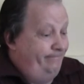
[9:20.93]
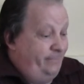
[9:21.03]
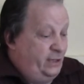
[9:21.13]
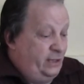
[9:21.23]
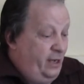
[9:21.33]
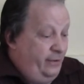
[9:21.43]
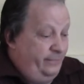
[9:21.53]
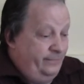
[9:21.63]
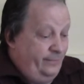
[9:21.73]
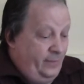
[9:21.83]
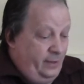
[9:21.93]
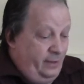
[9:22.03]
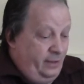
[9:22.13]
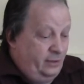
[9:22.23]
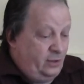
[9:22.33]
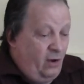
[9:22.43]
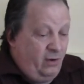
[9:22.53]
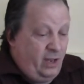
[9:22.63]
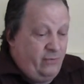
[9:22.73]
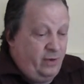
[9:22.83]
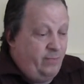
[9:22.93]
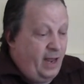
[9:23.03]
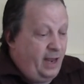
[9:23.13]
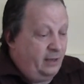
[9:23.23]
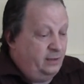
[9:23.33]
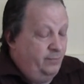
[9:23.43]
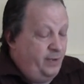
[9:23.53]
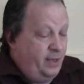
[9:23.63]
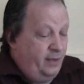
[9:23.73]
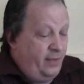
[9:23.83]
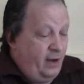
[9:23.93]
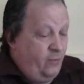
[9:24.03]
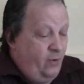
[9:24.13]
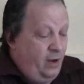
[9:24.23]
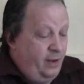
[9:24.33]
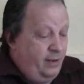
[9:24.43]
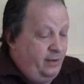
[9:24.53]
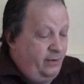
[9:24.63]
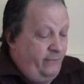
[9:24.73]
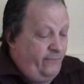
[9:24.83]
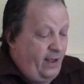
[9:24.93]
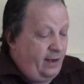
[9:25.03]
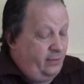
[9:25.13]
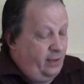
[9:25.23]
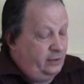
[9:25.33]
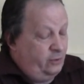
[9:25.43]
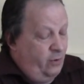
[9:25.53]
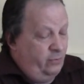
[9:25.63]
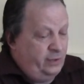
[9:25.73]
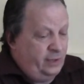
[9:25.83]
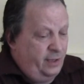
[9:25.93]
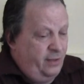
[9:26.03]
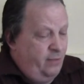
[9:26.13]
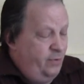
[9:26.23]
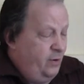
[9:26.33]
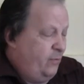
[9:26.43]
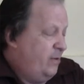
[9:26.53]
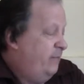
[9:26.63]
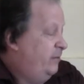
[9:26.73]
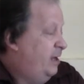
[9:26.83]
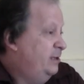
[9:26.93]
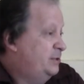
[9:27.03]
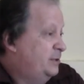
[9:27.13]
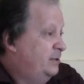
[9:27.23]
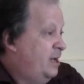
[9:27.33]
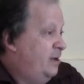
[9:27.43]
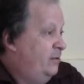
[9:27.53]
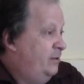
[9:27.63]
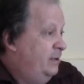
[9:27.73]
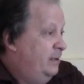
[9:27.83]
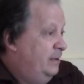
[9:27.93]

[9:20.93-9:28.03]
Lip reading: So it's all going back to being that way, and in fact that's what we see in the book of Revelation now. Yeah.